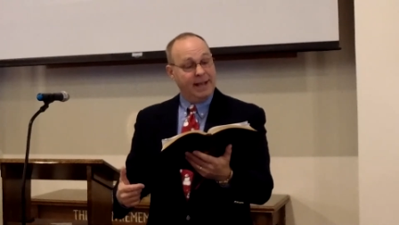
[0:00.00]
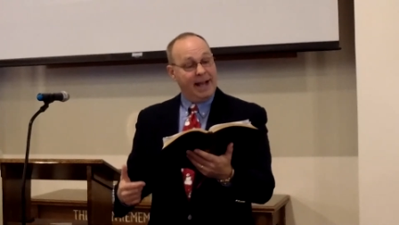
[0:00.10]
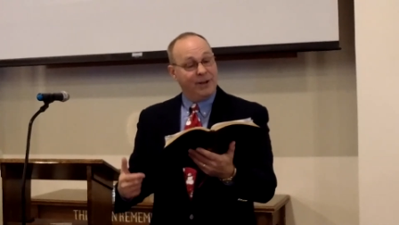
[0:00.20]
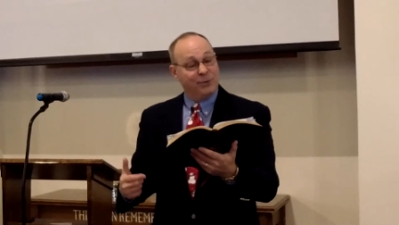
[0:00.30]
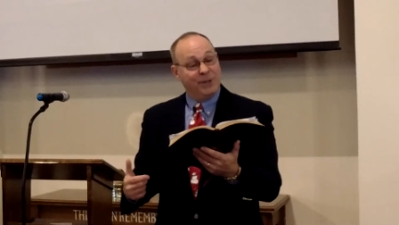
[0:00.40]

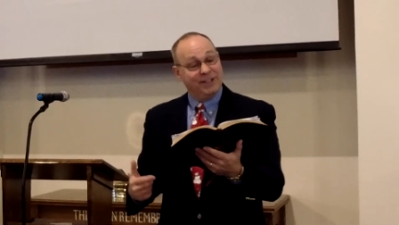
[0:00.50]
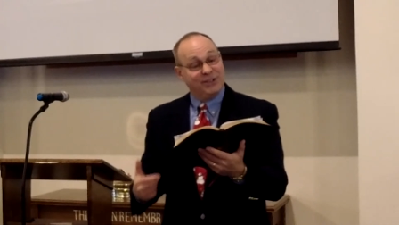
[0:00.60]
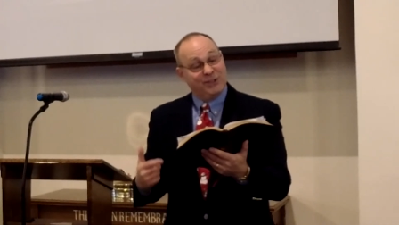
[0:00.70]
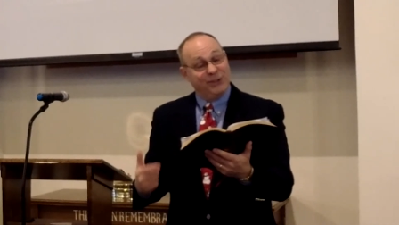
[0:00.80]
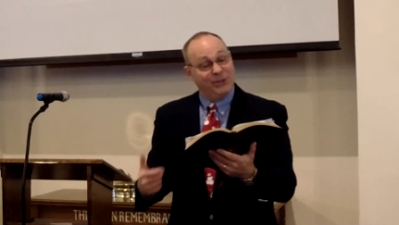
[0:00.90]
How do we
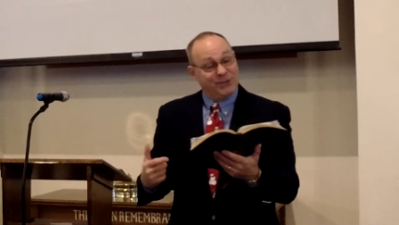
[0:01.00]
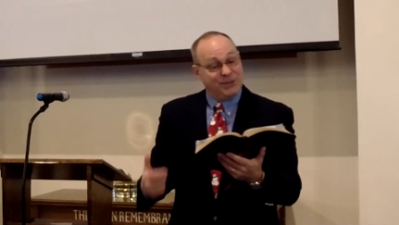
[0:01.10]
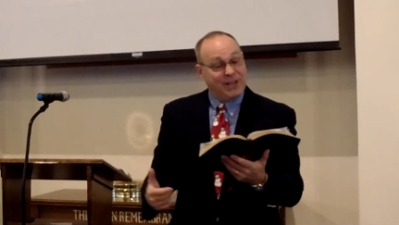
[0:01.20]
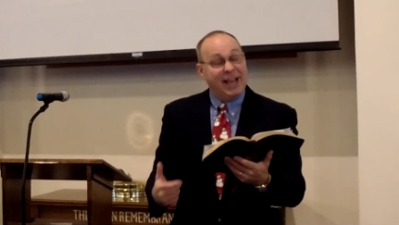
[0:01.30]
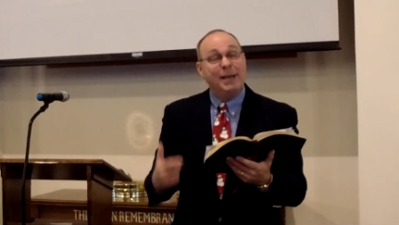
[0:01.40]
instill the
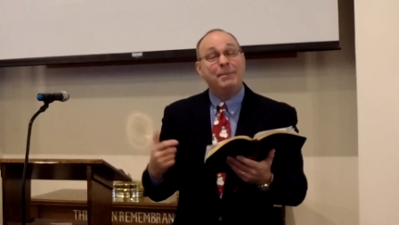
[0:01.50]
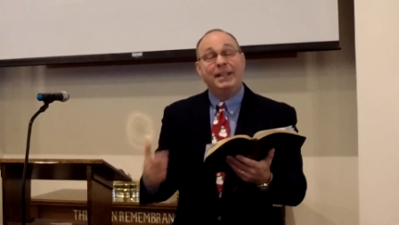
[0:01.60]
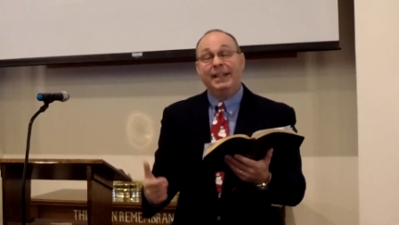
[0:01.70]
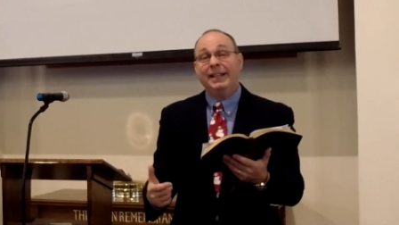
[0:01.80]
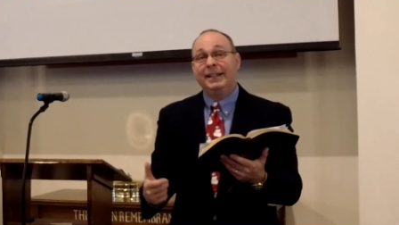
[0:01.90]
same
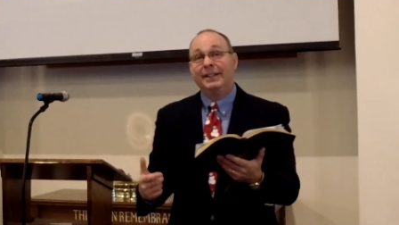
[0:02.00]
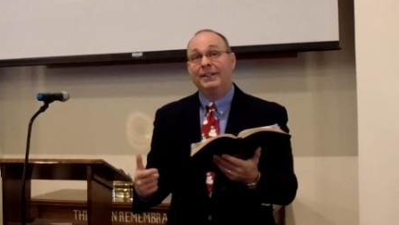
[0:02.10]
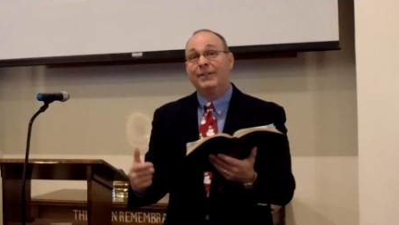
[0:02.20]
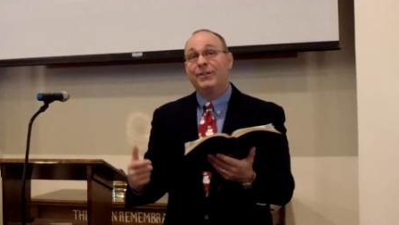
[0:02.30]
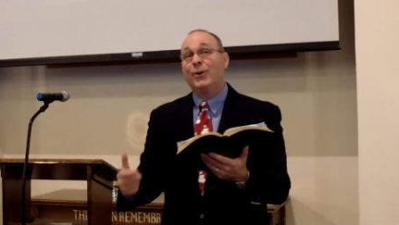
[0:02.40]

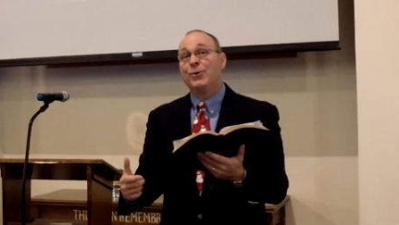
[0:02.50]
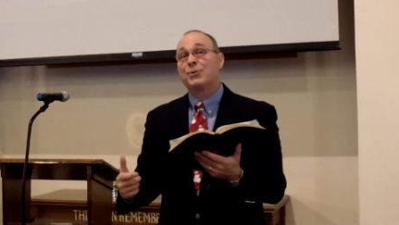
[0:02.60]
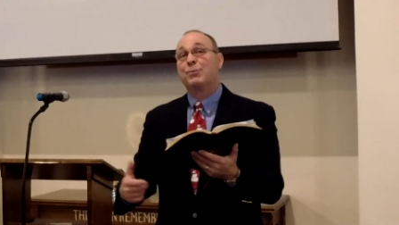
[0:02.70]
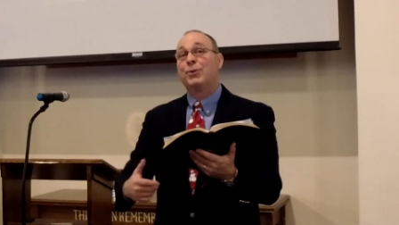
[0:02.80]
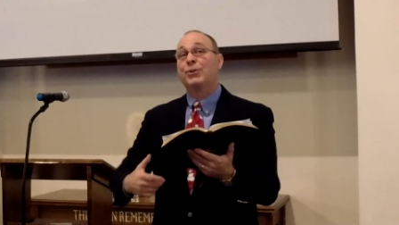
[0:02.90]
in
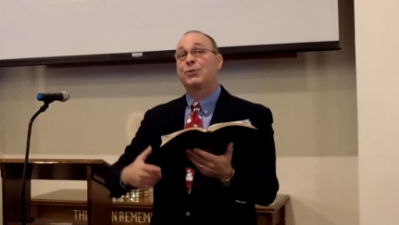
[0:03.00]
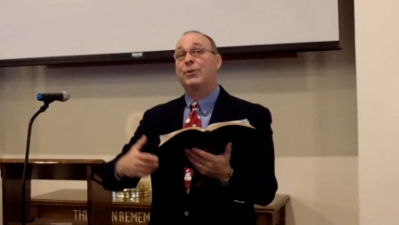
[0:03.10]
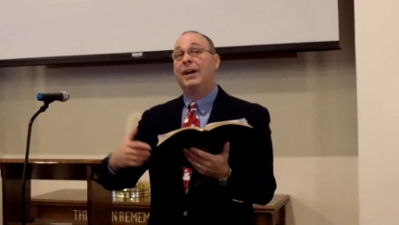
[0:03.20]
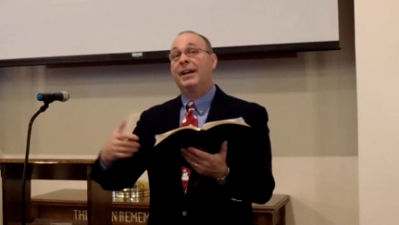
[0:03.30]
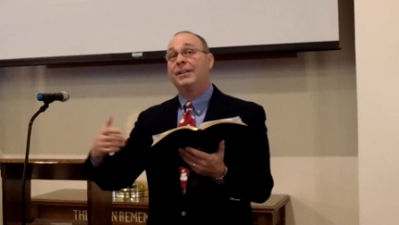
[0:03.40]
those we're
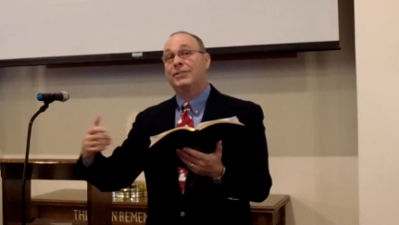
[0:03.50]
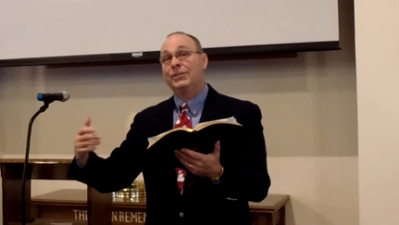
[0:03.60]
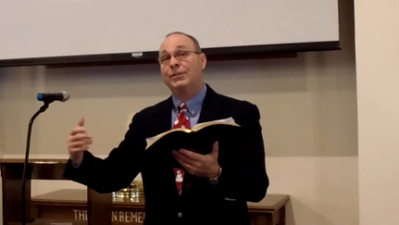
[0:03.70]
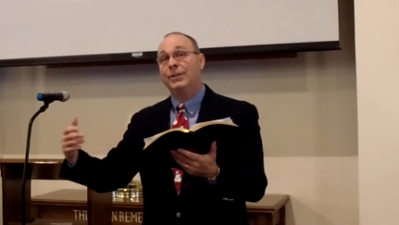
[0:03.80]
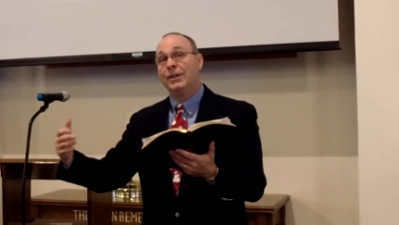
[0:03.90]
trying
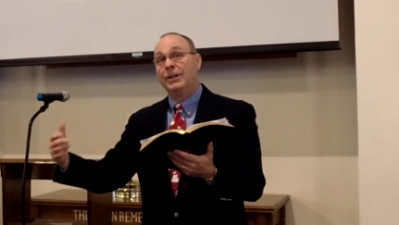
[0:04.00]
to